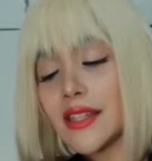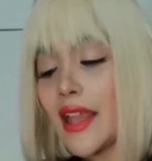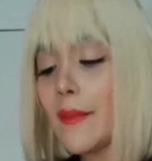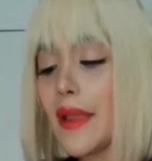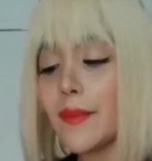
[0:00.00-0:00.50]
and
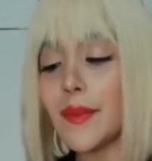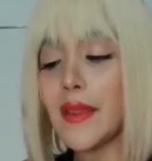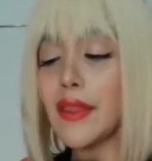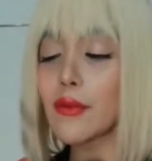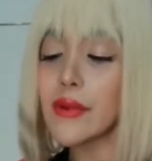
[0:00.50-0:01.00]
that might
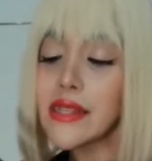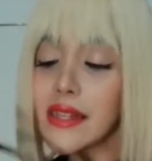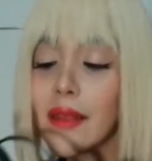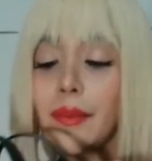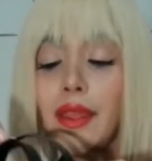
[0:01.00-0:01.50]
be the
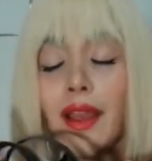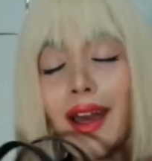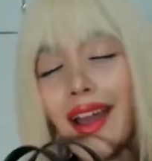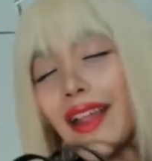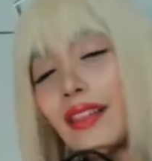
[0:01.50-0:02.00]
reasoning
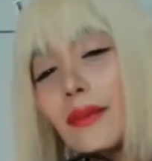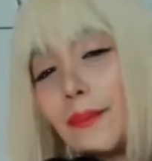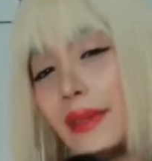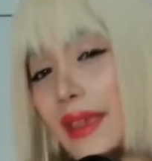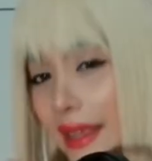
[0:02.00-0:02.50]
behind the
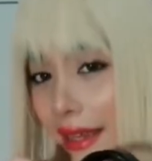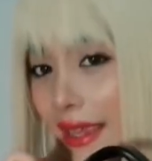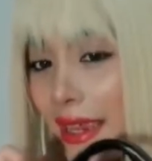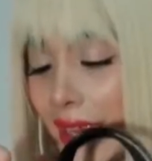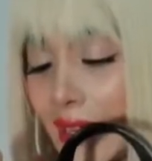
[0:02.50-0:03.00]

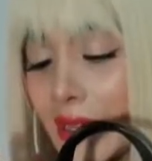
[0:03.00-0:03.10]
peeling.